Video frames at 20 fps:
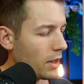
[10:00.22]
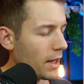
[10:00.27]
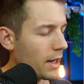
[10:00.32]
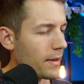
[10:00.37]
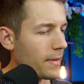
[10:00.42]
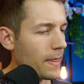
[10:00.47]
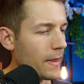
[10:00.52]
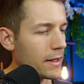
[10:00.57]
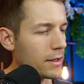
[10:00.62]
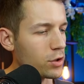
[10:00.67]

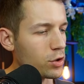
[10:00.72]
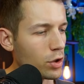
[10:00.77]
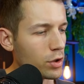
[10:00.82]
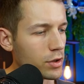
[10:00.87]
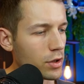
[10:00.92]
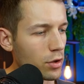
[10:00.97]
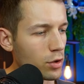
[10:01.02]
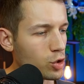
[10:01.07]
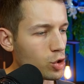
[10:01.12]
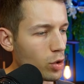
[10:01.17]
and the
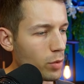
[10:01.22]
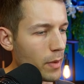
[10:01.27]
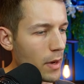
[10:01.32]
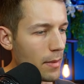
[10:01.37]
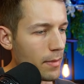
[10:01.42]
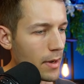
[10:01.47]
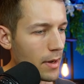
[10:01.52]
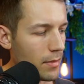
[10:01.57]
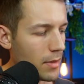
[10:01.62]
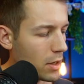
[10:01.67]
total
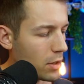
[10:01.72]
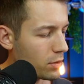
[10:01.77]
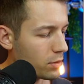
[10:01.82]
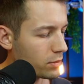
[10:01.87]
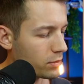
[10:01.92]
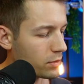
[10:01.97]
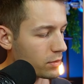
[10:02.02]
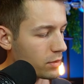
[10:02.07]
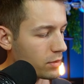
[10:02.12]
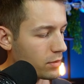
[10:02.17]
top-up
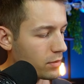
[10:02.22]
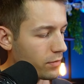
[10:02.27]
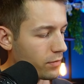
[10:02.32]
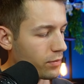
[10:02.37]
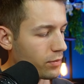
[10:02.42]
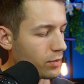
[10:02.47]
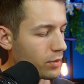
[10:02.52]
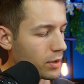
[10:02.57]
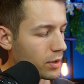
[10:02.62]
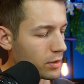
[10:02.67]
amount
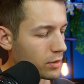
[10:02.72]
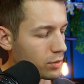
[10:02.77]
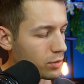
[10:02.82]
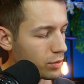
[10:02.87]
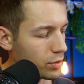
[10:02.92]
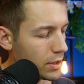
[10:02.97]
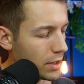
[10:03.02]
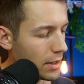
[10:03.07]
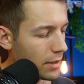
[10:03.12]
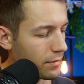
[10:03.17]
for
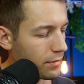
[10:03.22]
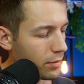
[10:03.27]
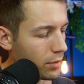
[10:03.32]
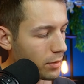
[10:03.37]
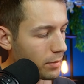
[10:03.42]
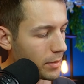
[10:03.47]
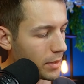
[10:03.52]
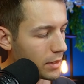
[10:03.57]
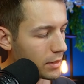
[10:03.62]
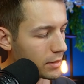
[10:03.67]
today
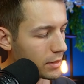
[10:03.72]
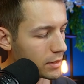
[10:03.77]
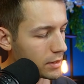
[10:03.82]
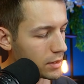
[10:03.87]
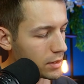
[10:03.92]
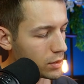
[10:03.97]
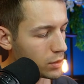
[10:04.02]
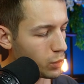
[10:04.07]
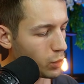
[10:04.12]
for me, this is